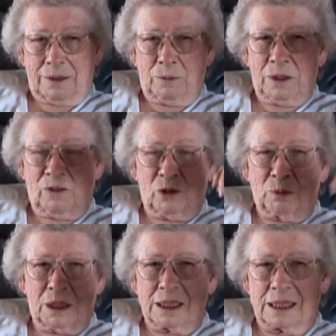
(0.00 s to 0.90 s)
the
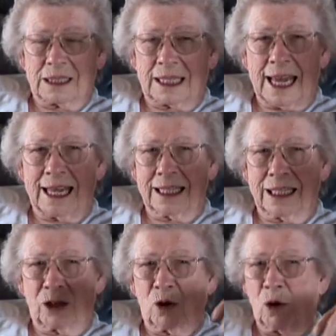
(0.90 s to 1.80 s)
different pieces of
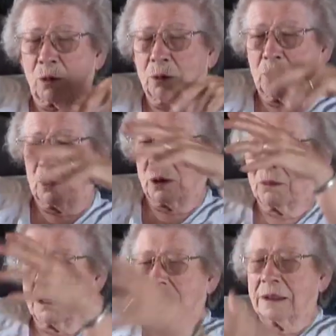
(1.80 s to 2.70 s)
candy and go home and put
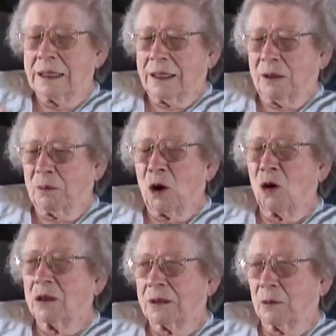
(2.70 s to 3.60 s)
them in a
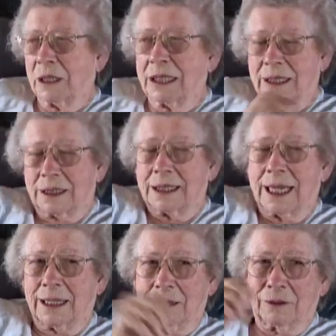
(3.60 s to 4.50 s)
bowl, and we'd get to
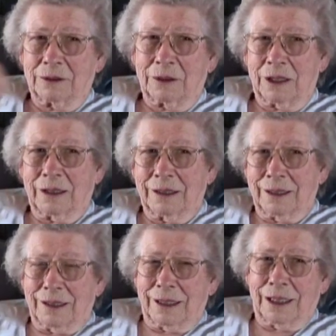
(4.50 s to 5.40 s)
take
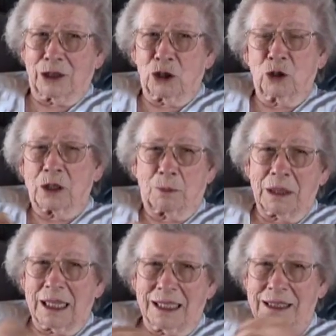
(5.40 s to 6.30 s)
choose a
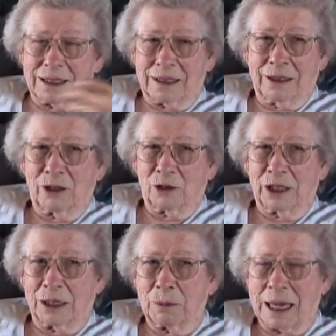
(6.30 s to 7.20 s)
piece. You know,
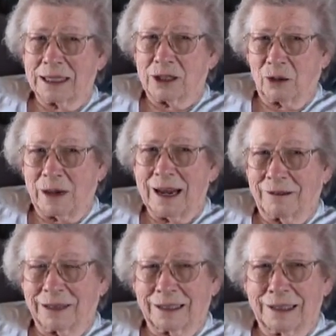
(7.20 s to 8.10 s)
they'd pass it
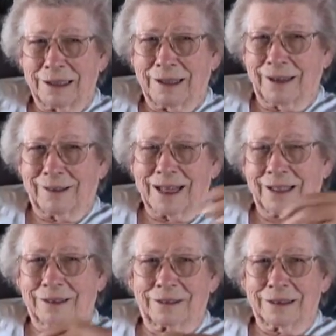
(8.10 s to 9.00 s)
around and
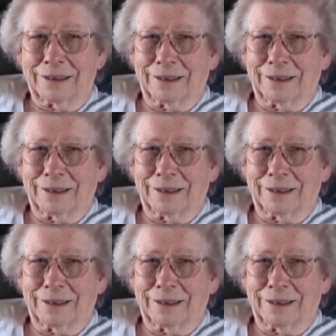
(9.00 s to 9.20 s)
then